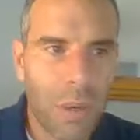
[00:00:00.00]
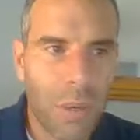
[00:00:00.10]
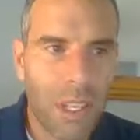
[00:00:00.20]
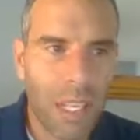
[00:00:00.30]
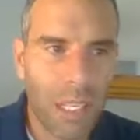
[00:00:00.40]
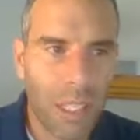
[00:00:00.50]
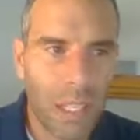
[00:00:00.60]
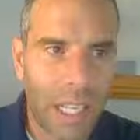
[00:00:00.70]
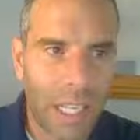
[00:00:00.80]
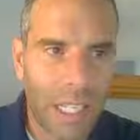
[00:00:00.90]
There's another one
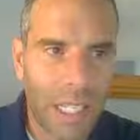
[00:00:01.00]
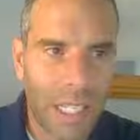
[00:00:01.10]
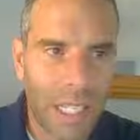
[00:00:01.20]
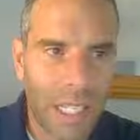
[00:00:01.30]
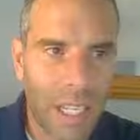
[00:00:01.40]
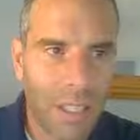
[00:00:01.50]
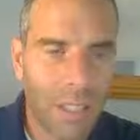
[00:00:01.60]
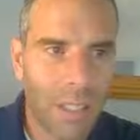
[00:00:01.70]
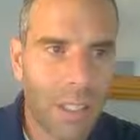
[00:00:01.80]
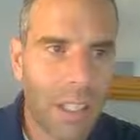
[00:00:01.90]
that looked like a
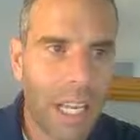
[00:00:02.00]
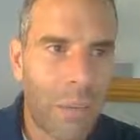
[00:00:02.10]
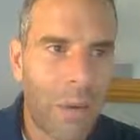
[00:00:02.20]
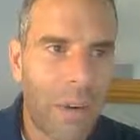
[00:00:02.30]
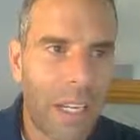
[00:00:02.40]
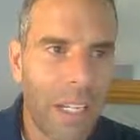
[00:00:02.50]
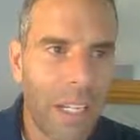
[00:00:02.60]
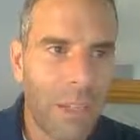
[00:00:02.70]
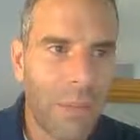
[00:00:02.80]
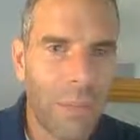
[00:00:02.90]
T, that one
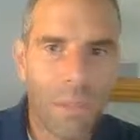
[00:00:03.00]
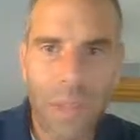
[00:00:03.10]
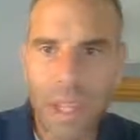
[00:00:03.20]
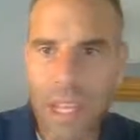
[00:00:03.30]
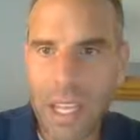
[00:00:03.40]
right here.